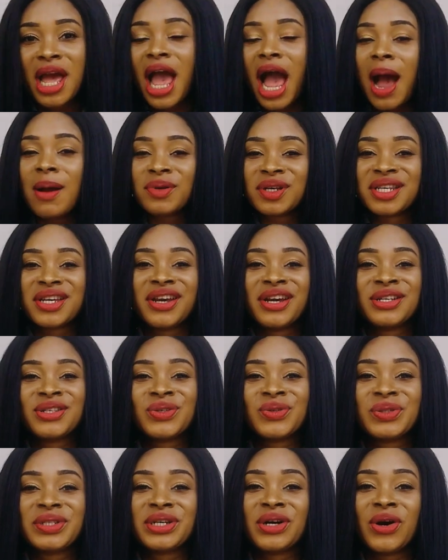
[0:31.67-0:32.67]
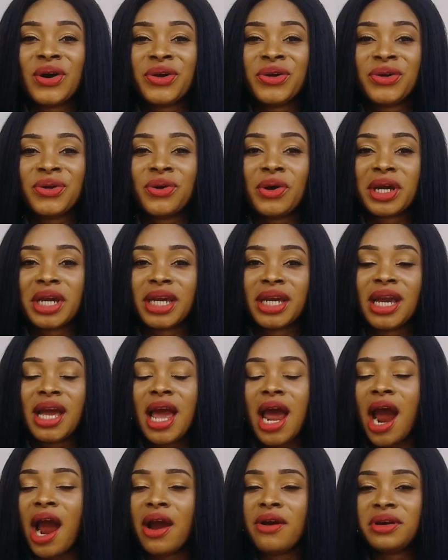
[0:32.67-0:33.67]
I'm just here to tell you, okay,
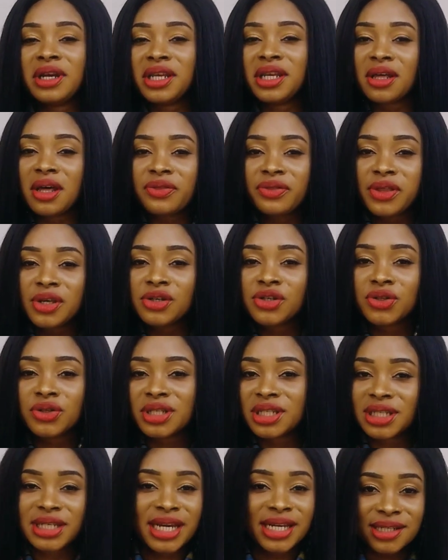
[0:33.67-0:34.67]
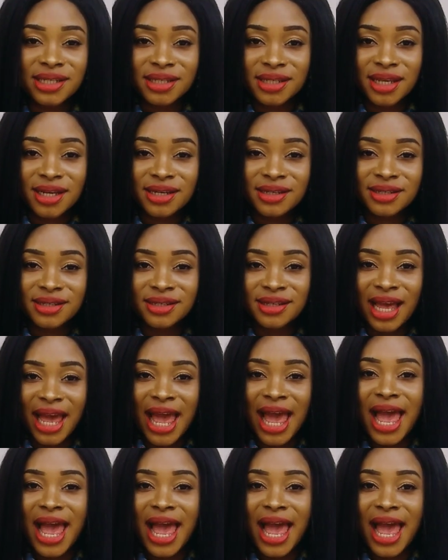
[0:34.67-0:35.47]
I really don't think you should say these things.